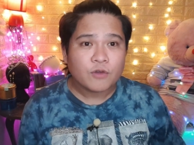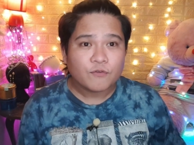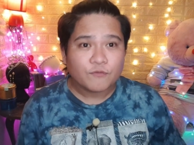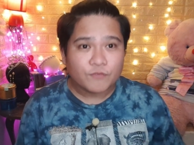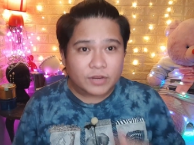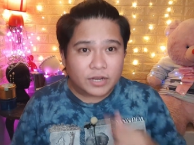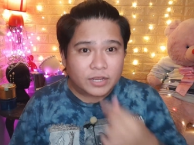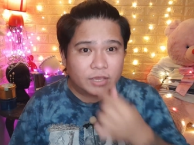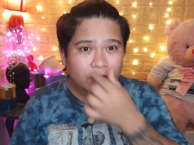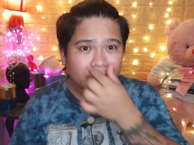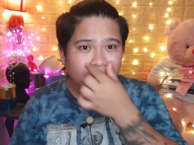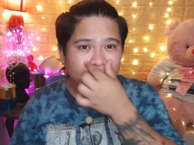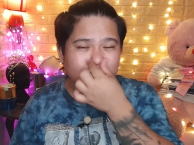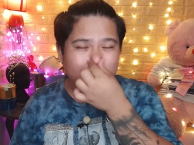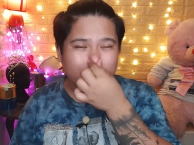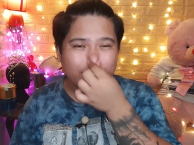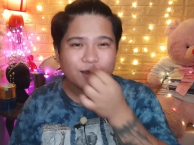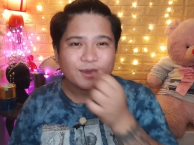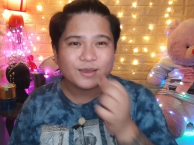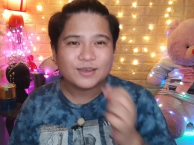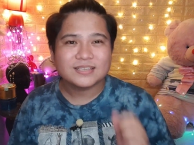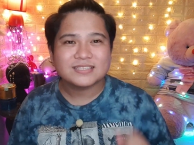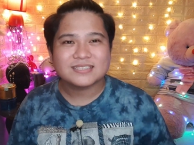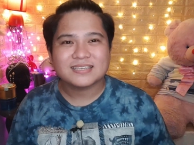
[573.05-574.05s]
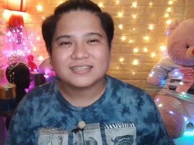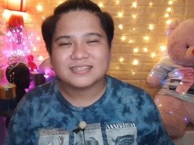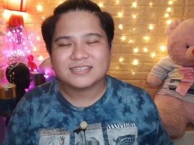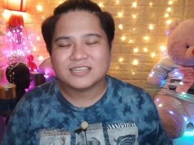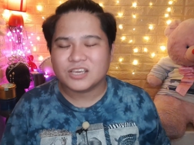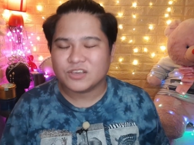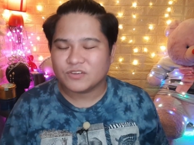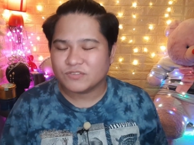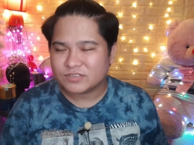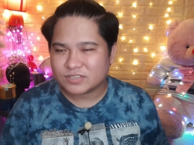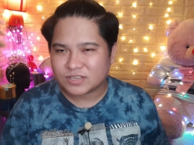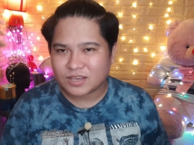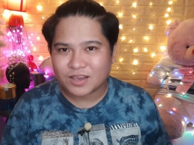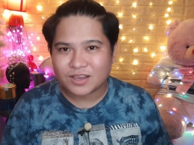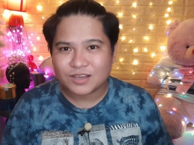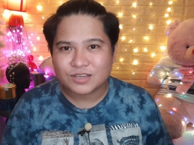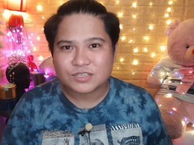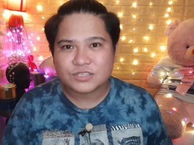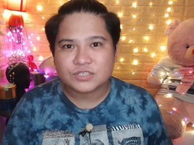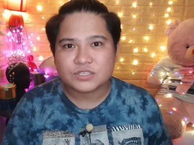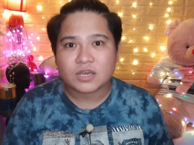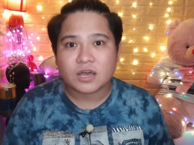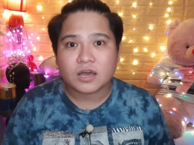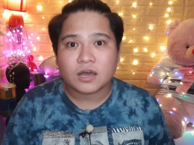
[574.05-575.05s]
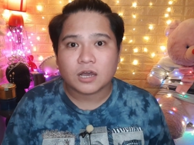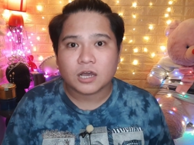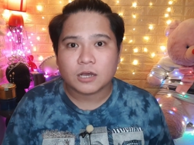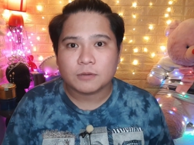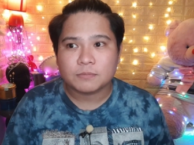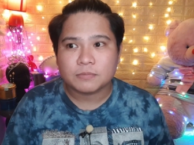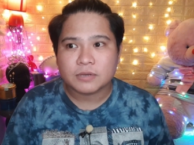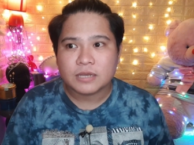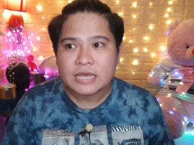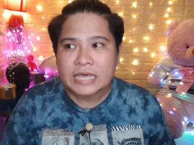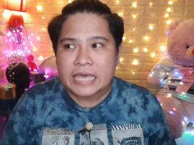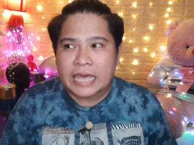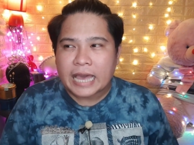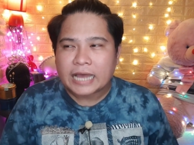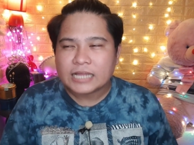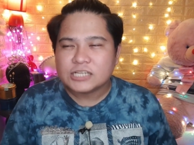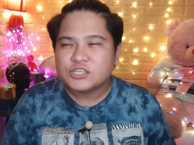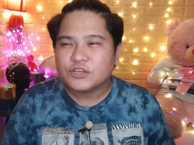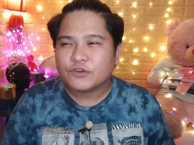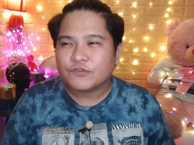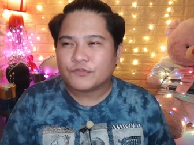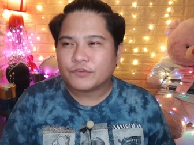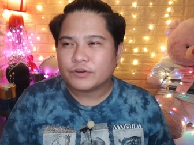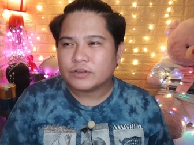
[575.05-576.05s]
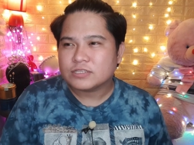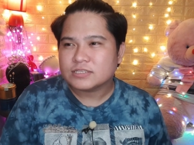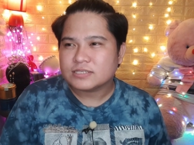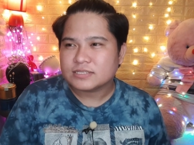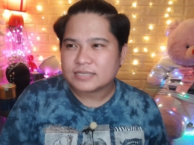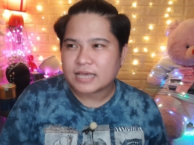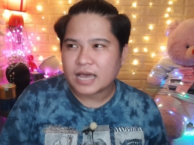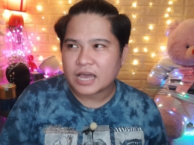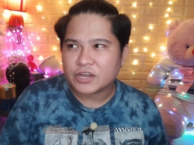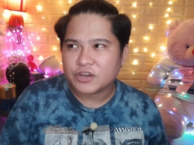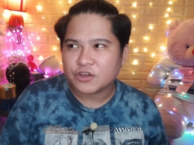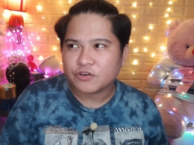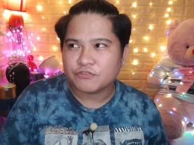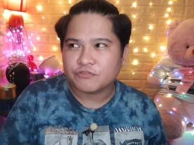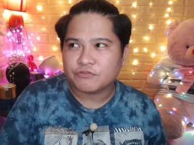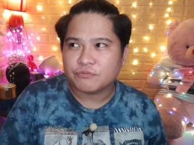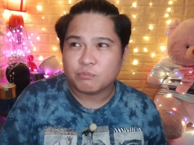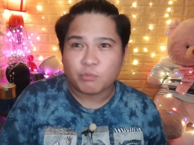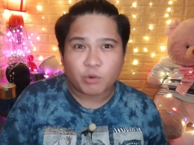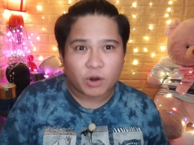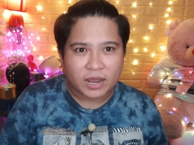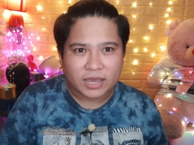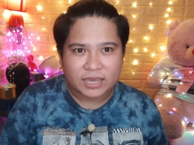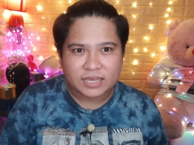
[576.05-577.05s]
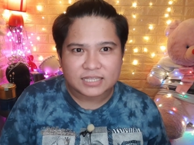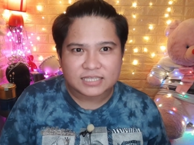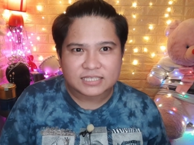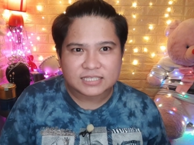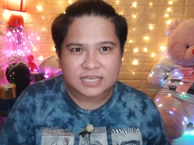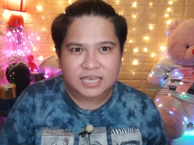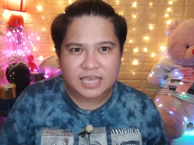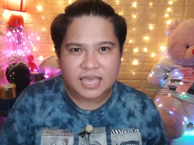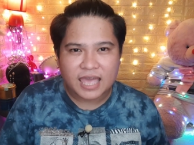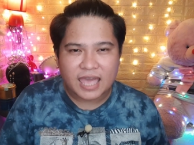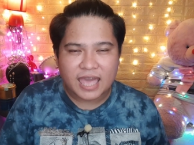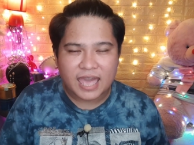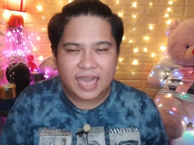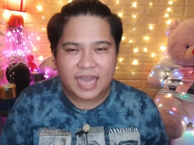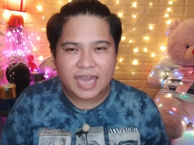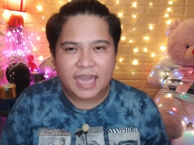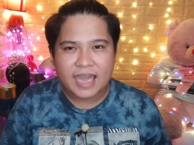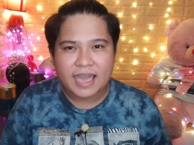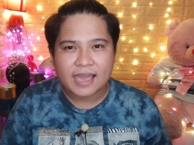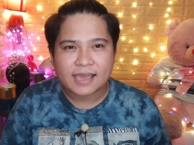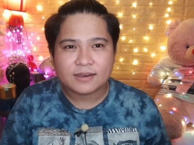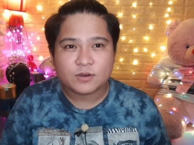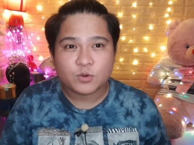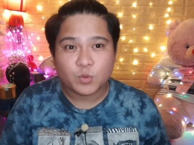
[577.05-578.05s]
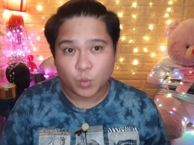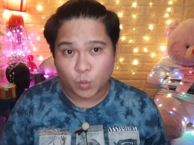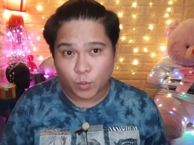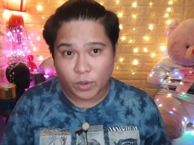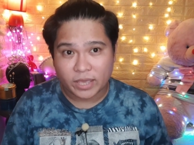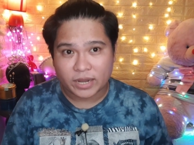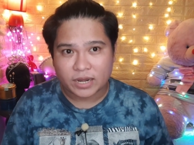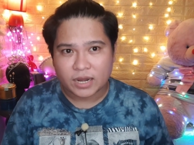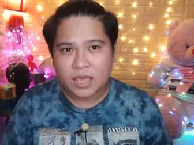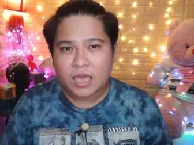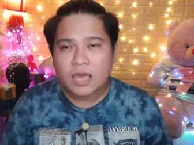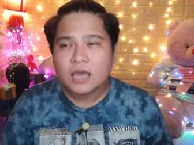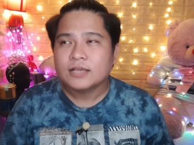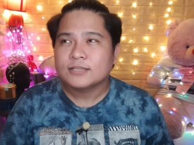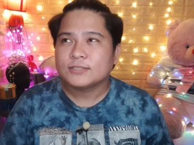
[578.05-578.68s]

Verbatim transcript: video because it gives us um, a different side of bright and win.